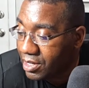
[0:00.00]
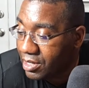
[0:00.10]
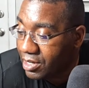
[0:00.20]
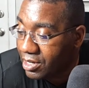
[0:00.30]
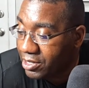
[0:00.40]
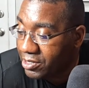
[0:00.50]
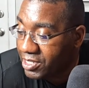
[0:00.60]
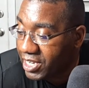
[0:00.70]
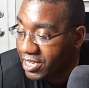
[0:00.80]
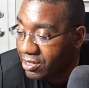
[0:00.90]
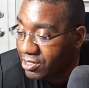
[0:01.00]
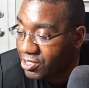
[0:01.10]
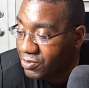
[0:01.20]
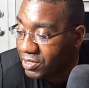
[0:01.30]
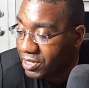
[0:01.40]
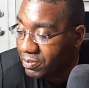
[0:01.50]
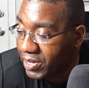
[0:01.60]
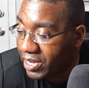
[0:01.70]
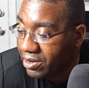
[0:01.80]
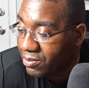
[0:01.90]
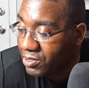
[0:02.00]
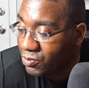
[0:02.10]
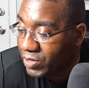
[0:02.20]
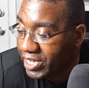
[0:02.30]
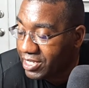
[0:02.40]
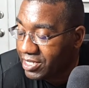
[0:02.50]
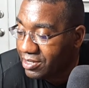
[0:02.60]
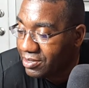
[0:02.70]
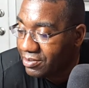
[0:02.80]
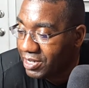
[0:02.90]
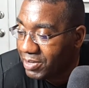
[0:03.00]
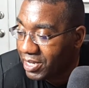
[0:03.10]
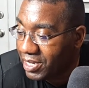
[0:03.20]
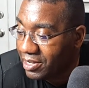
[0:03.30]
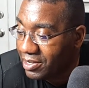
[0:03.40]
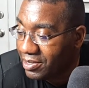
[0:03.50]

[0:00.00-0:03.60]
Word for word: Are you saying the Australian painter was right? What do you mean?